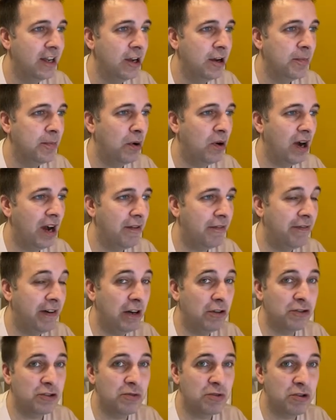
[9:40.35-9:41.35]
but I
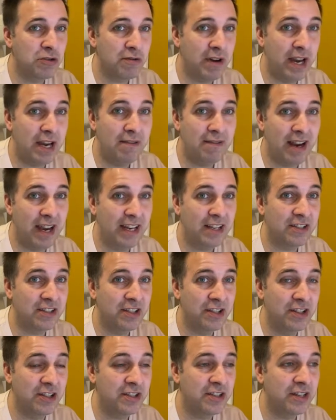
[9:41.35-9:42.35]
found some great
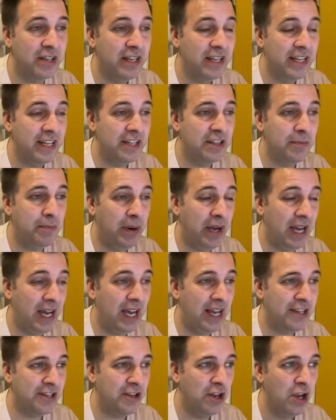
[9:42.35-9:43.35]
writers in the
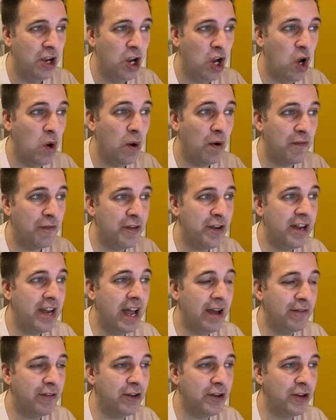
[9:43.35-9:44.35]
past who have
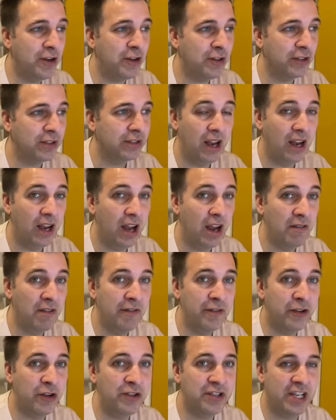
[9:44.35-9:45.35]
never done a
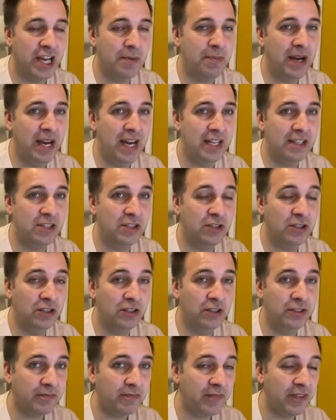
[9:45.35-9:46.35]
review type
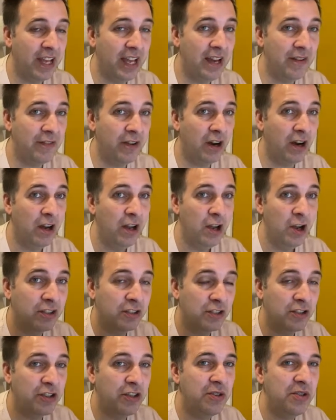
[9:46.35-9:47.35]
article ever.
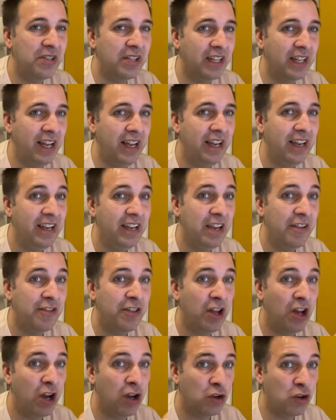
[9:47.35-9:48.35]
So usually, if
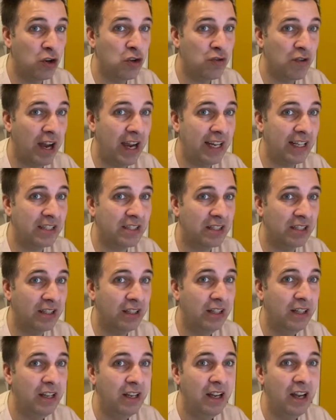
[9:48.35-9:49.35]
they're a good
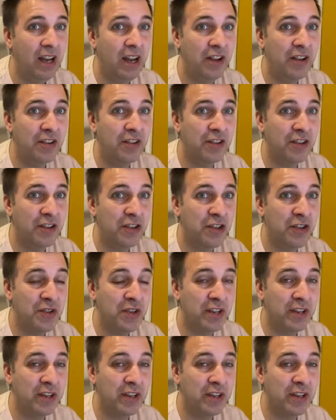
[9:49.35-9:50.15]
writer and you